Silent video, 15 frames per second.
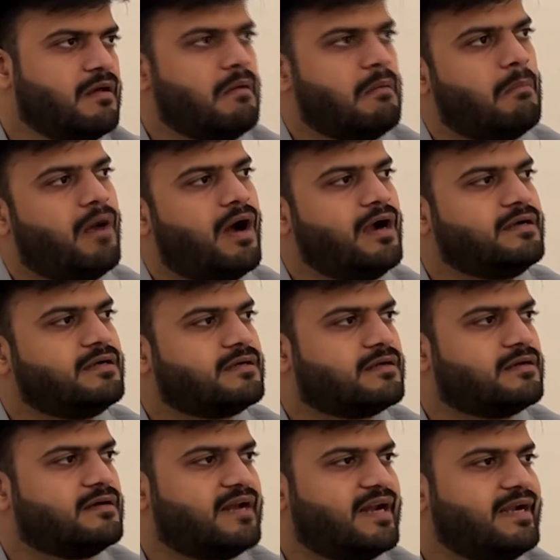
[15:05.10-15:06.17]
Yeah. But
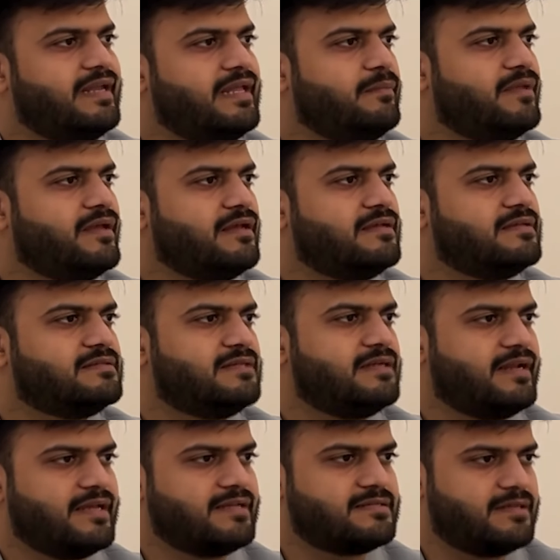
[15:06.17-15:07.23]
red teaming is the
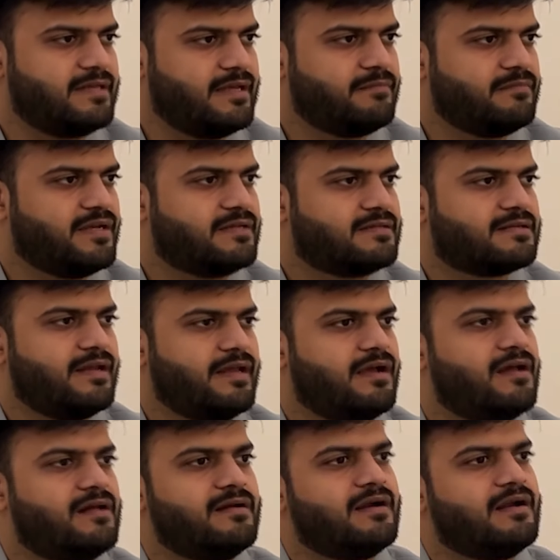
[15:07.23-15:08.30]
next game. It's like
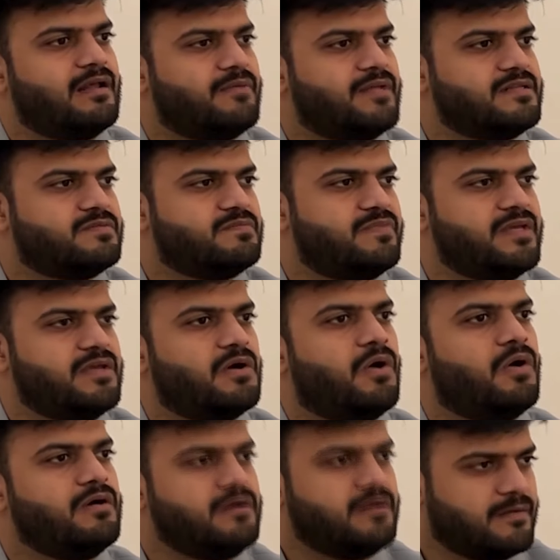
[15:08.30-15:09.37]
100 levels
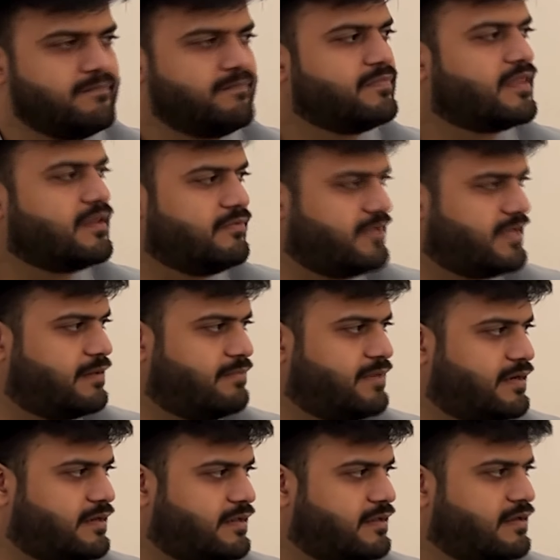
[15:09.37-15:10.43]
beyond
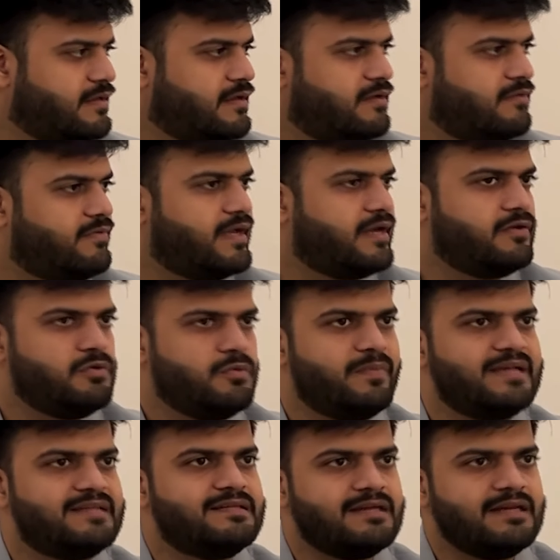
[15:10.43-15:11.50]
VAPT, yeah, where you
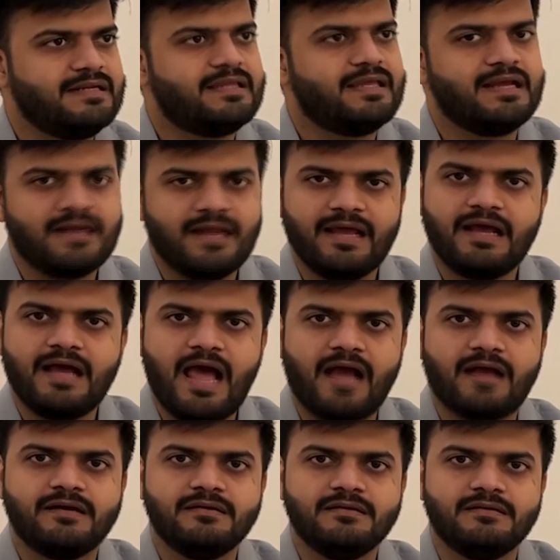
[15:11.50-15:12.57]
basically think like a
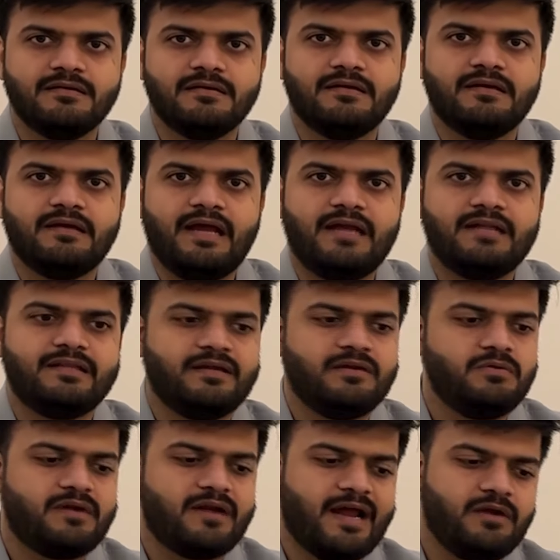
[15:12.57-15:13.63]
hacker and then
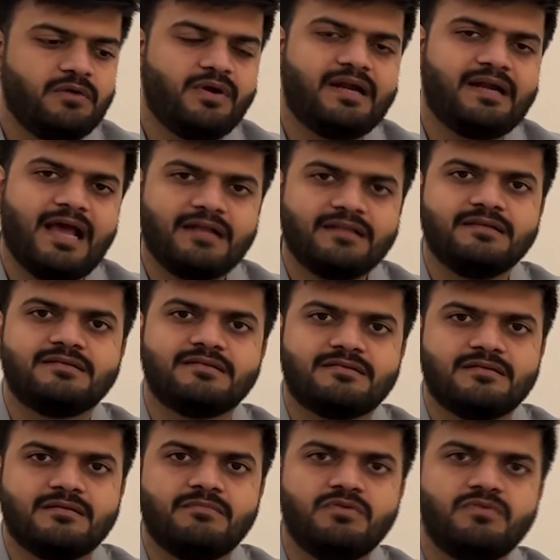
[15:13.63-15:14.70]
you try to attack the
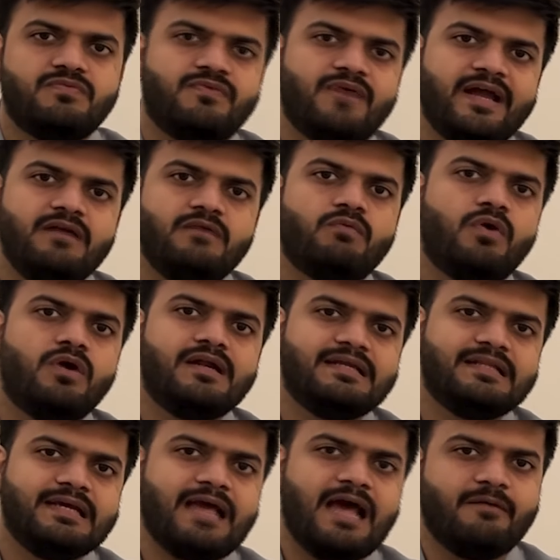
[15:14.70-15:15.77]
system to find what are
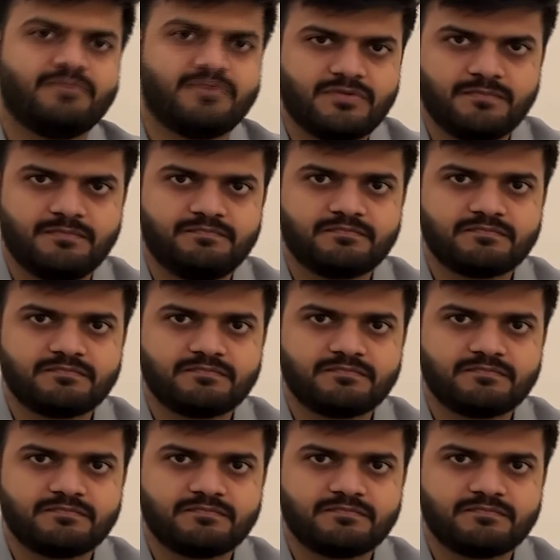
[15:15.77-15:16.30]
the gaps.